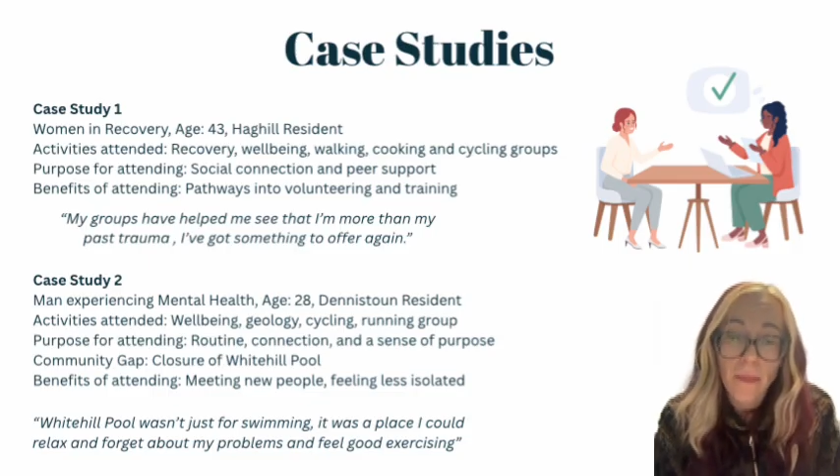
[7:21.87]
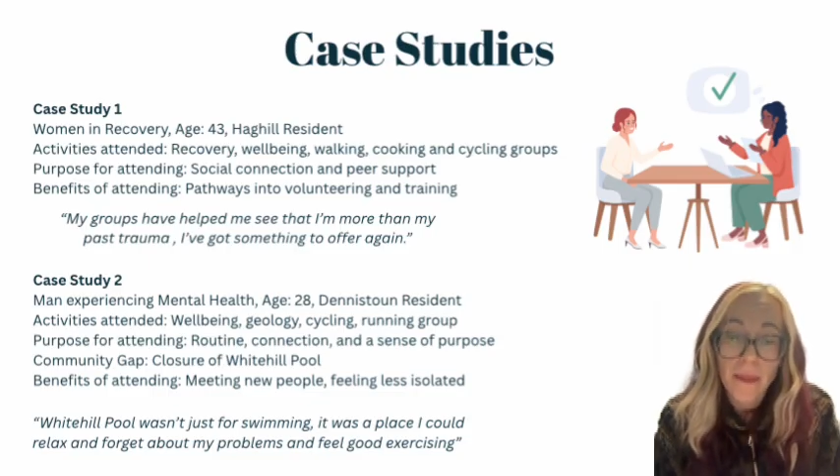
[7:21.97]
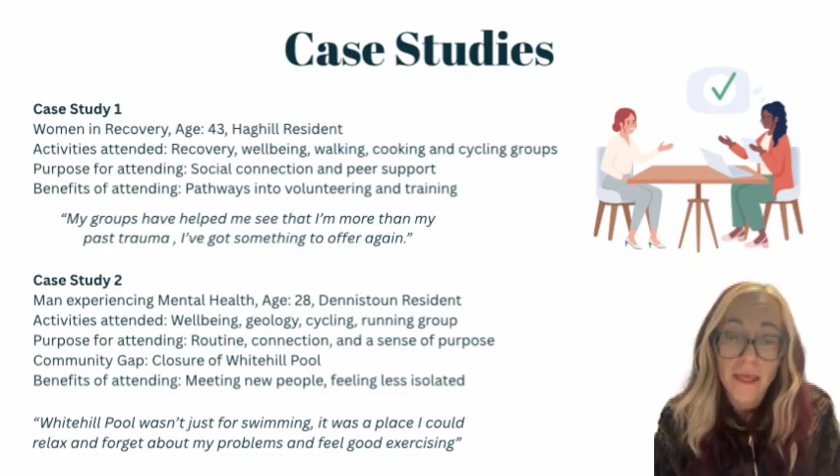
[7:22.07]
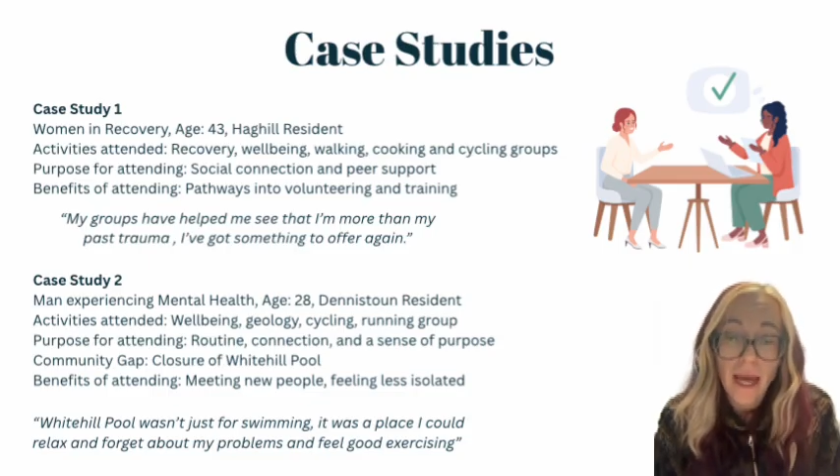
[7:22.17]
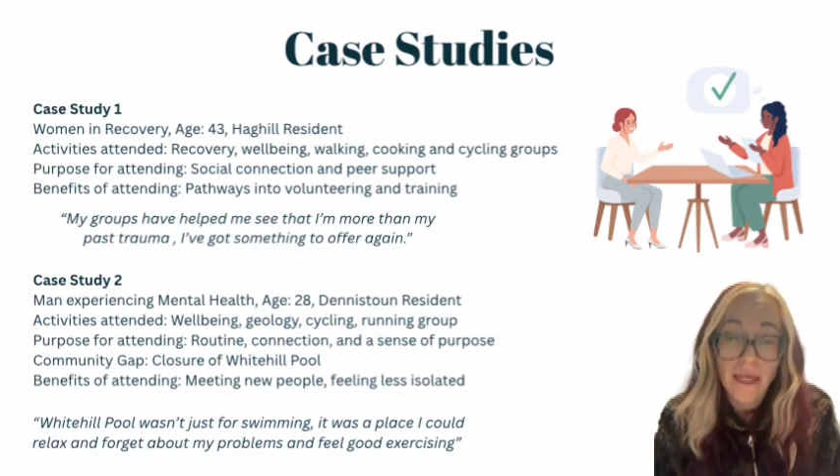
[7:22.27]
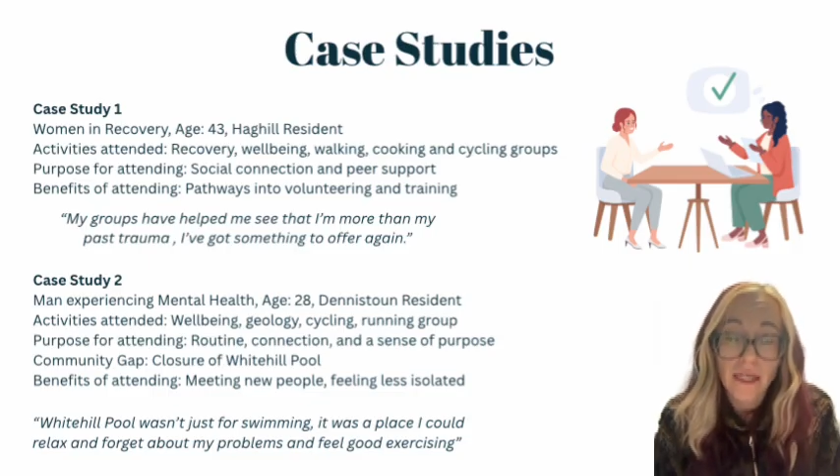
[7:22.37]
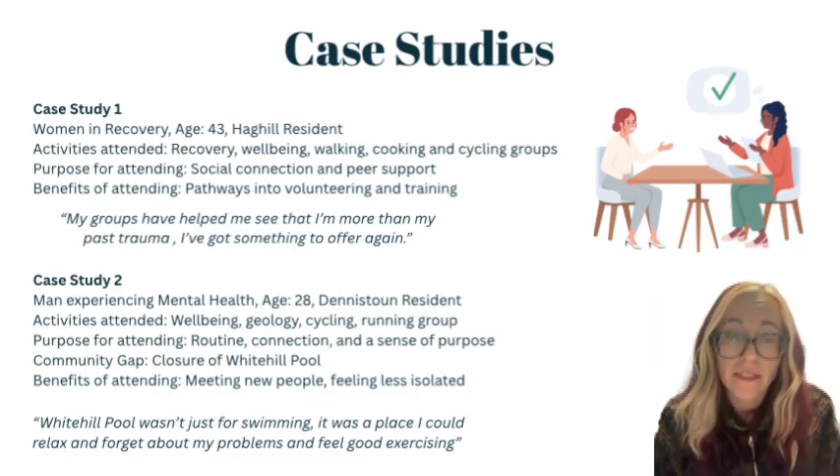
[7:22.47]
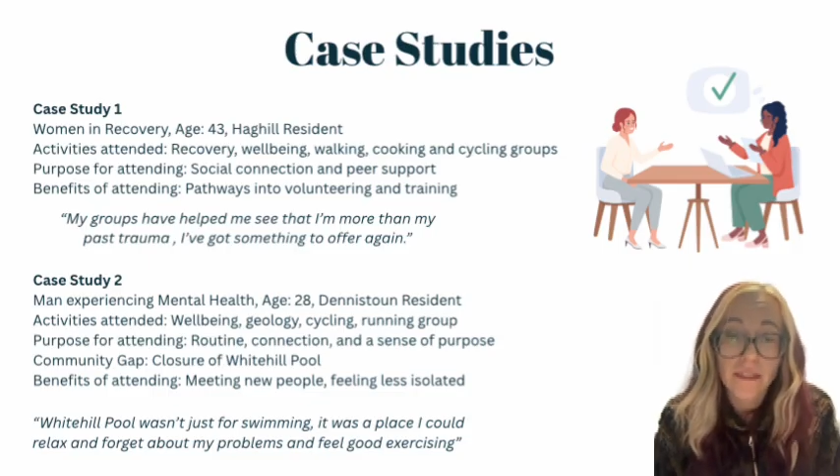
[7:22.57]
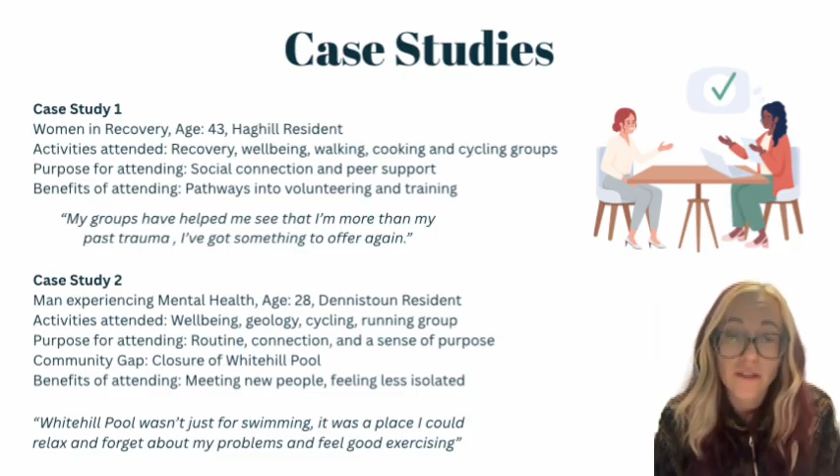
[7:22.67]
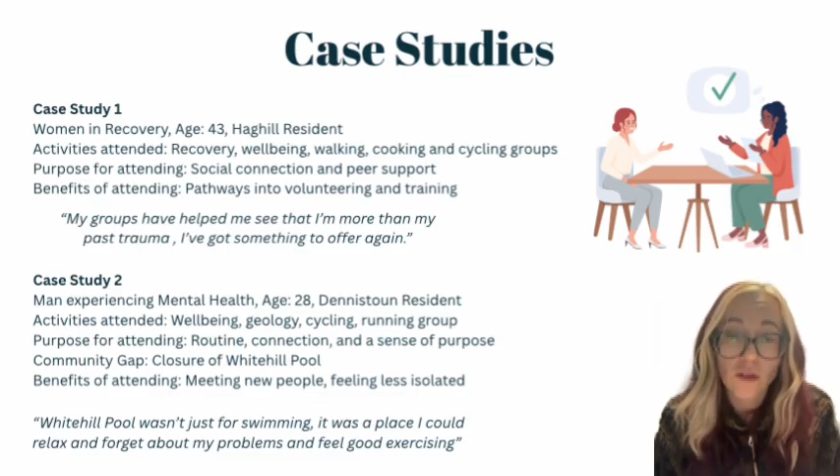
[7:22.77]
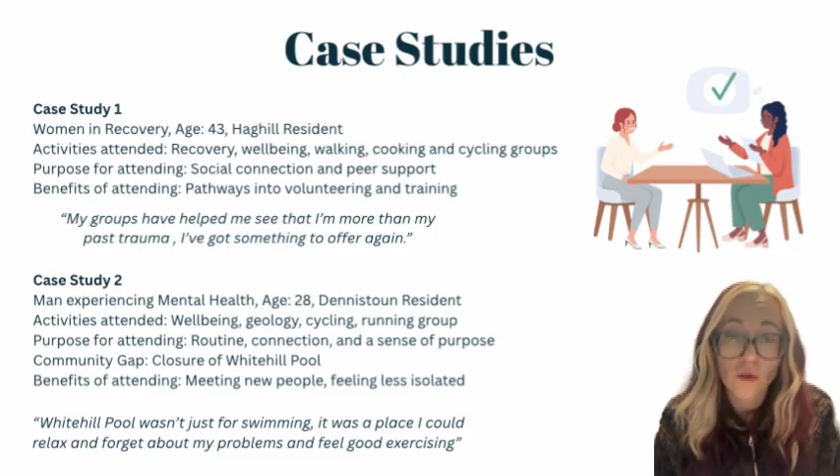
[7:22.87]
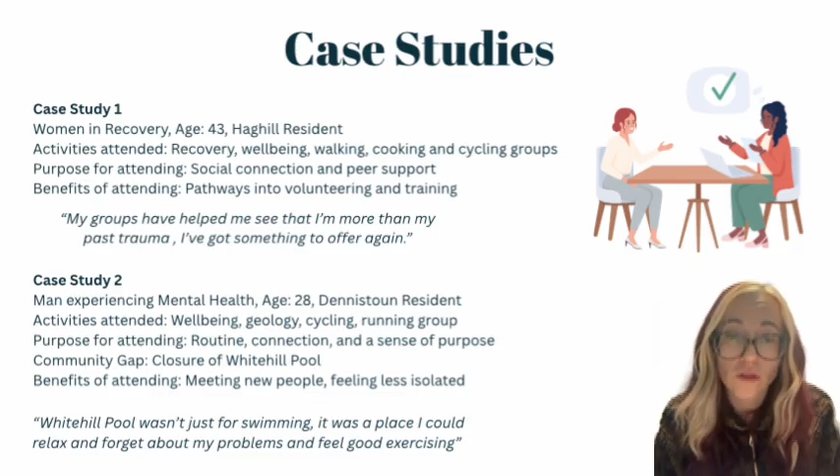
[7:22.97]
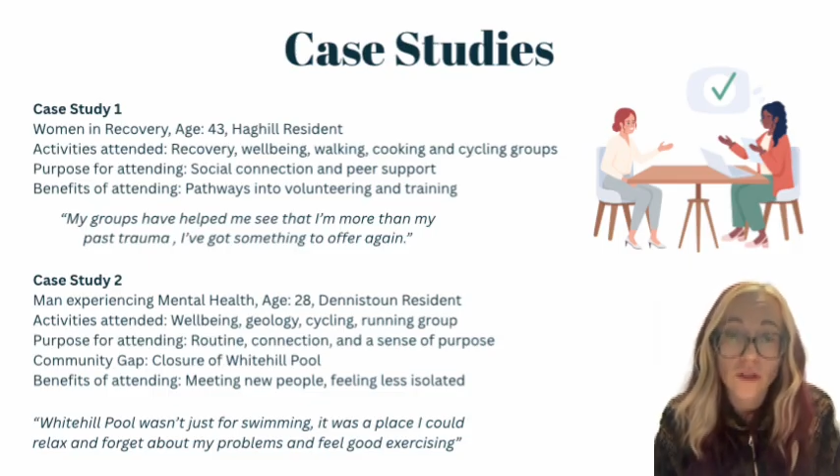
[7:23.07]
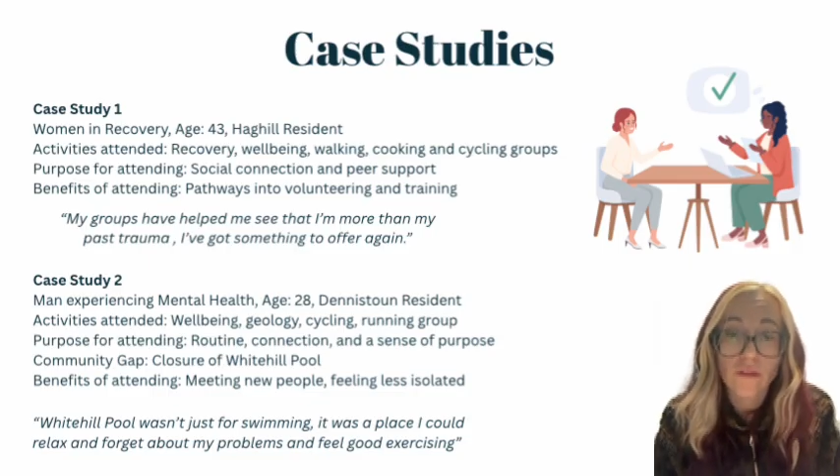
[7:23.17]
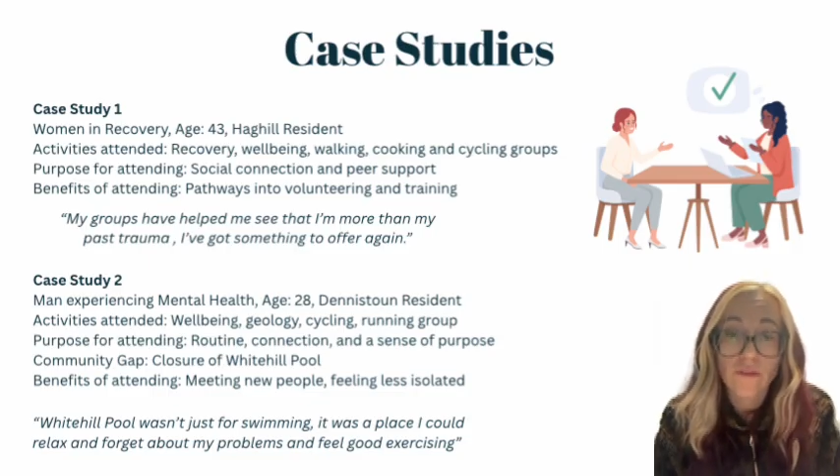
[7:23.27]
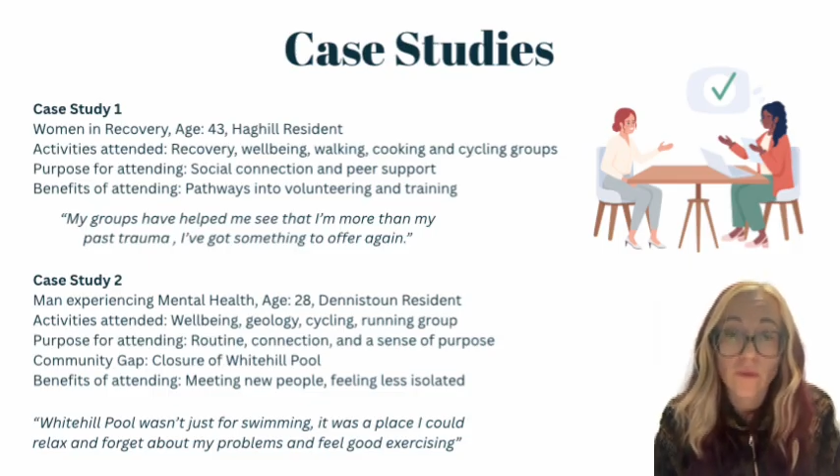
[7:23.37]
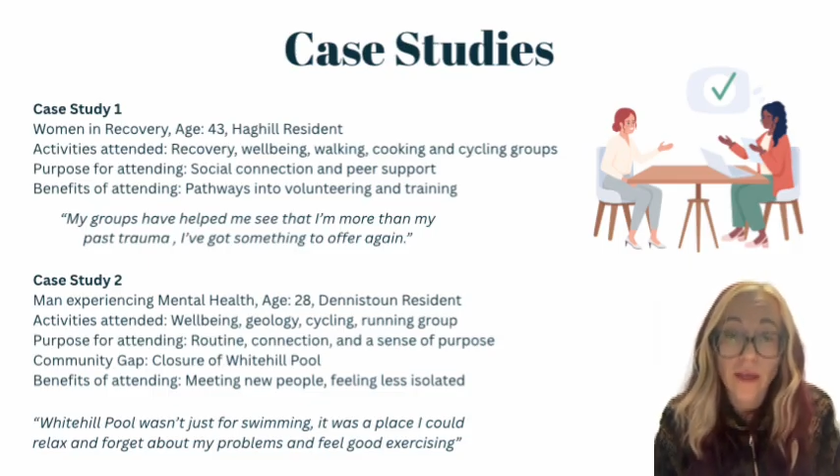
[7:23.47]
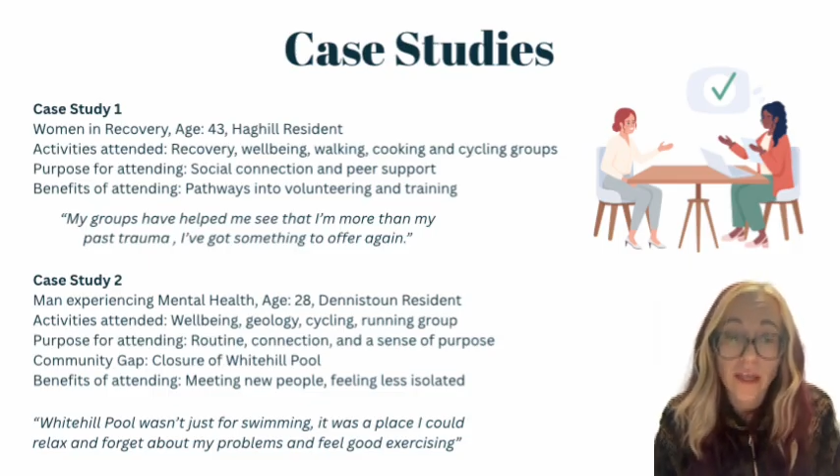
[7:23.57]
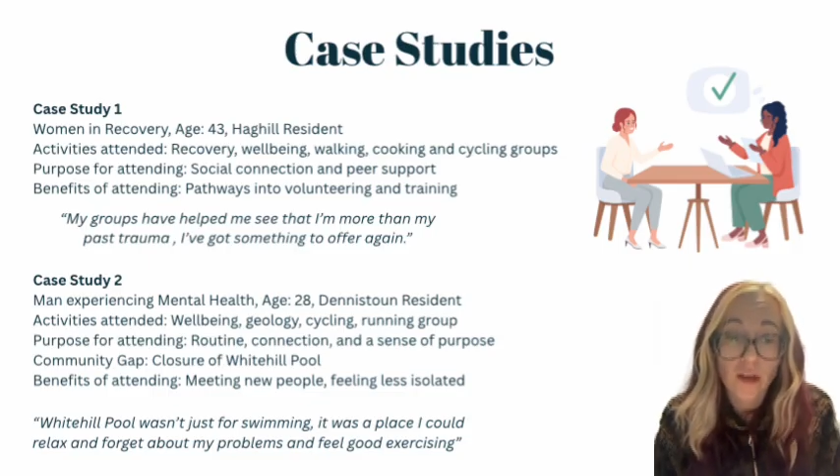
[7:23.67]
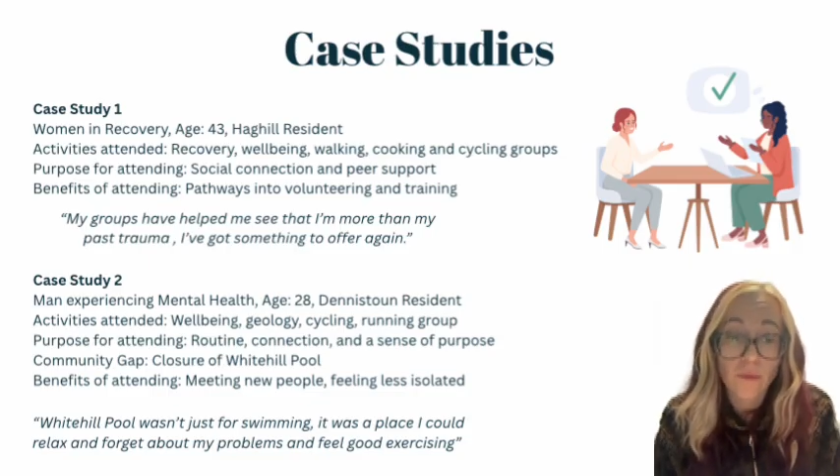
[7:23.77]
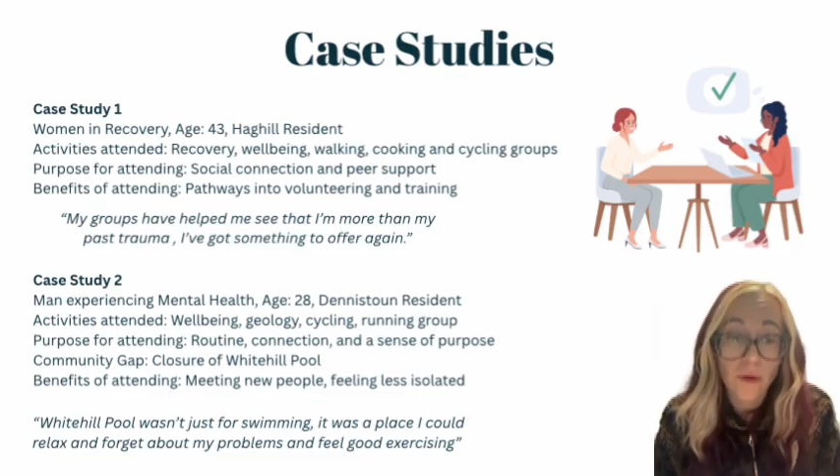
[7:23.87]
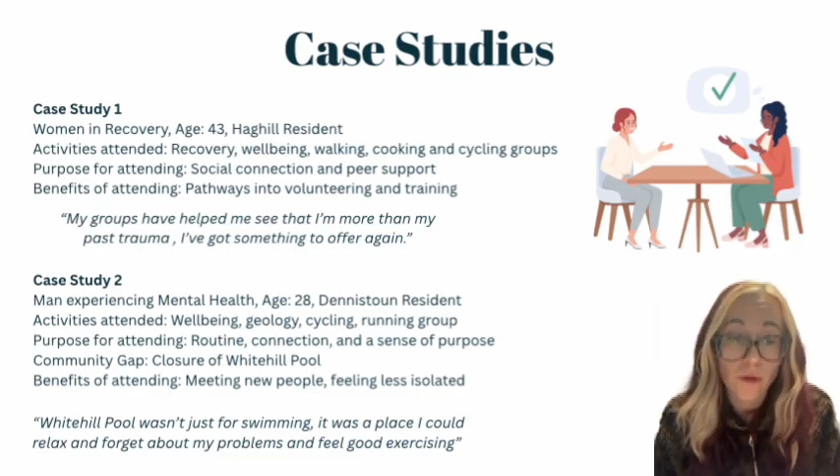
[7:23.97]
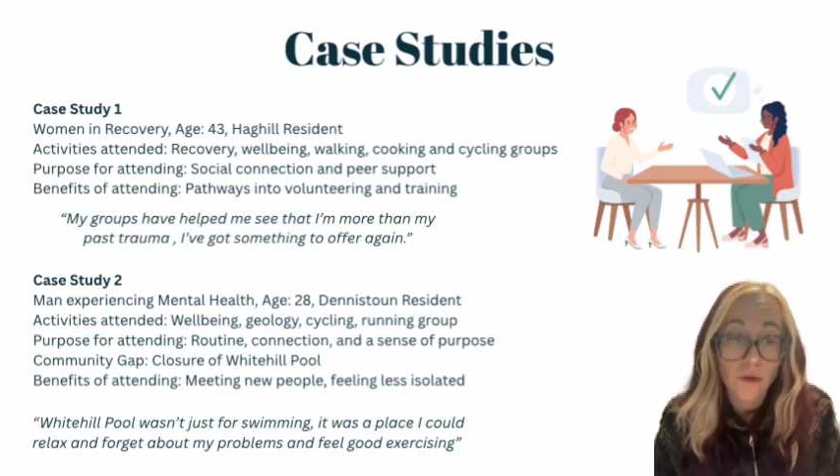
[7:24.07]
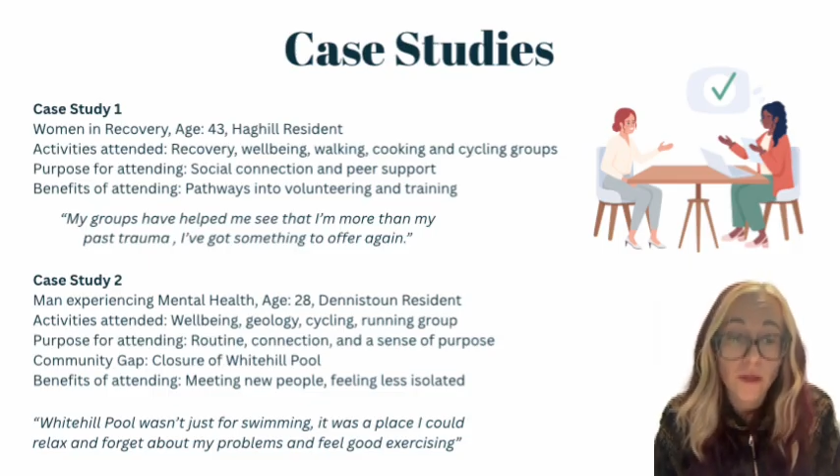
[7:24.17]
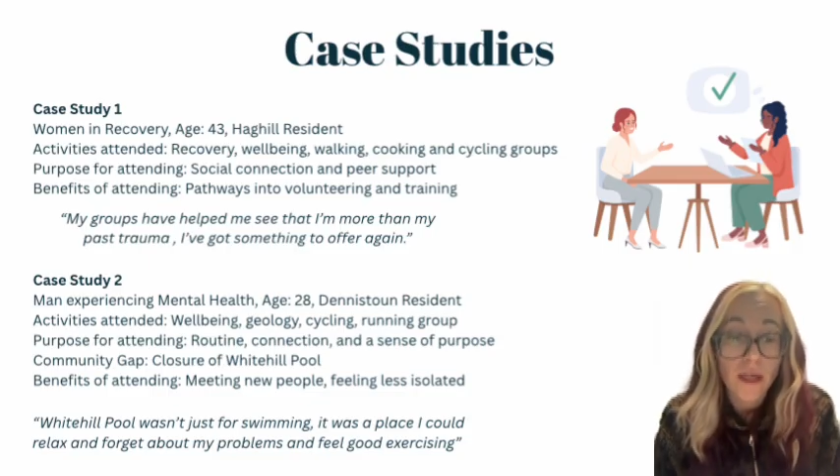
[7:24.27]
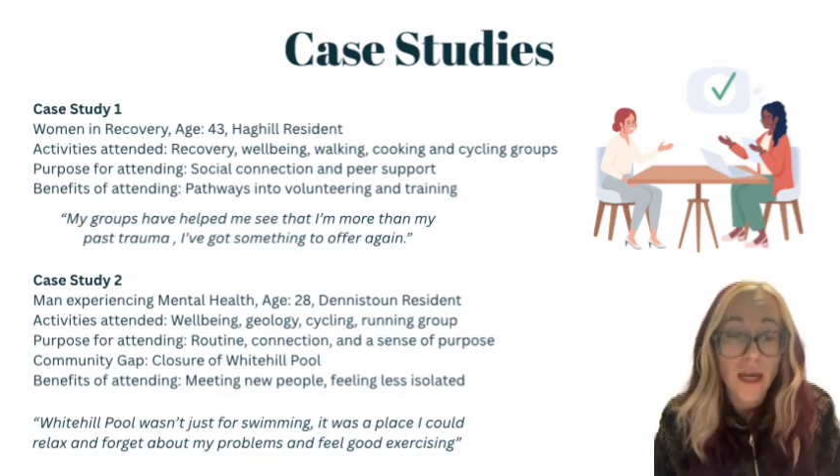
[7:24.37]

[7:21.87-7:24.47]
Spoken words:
He highlighted the closure of the White Hill Pool